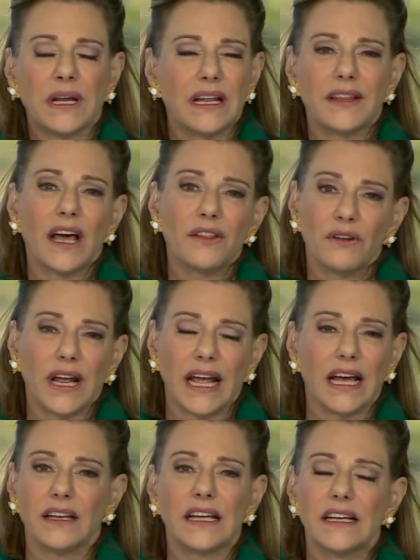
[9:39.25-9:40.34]
But on the other
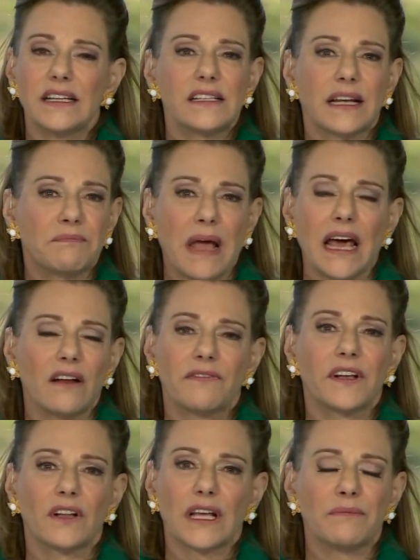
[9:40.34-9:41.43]
hand, it is the
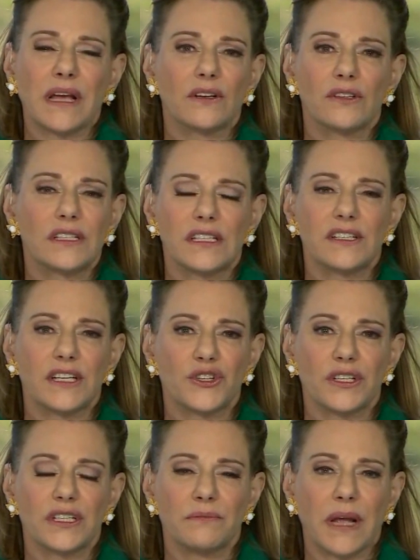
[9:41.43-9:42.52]
battlefield commander's
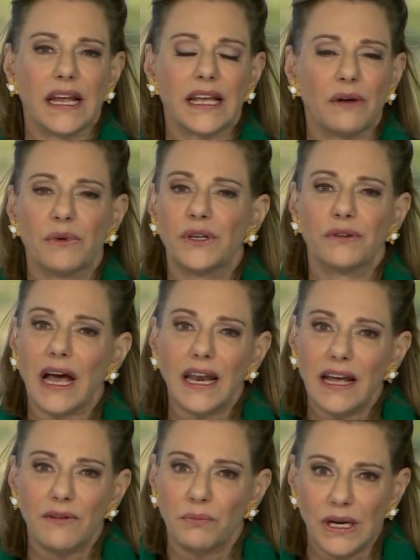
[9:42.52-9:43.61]
decision to make, and we do
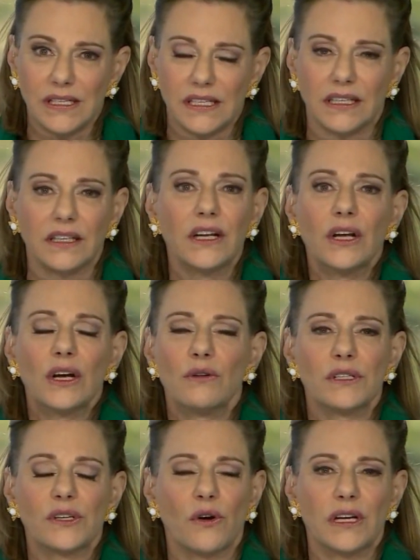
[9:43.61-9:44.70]
not have a president
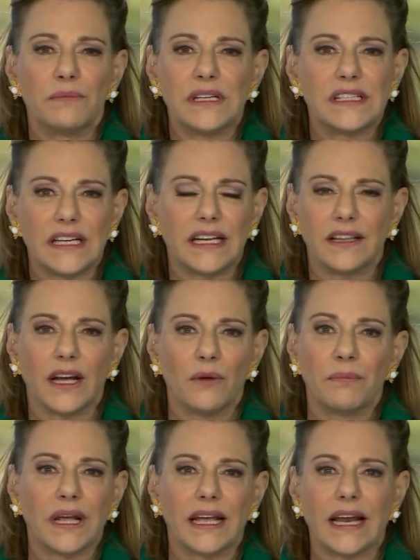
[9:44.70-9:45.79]
who is going to be sitting
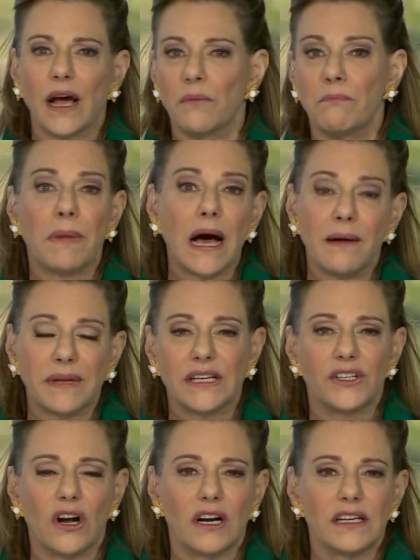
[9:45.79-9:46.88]
there picking out
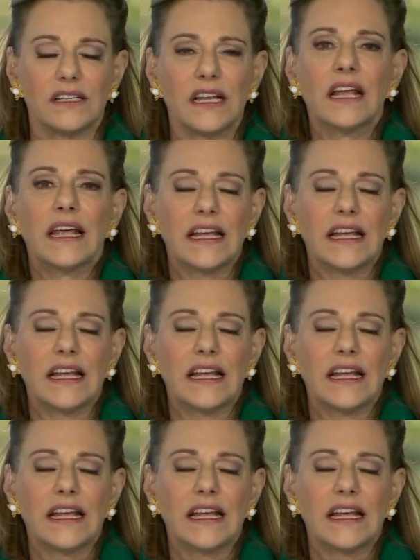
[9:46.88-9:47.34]
bombing targets.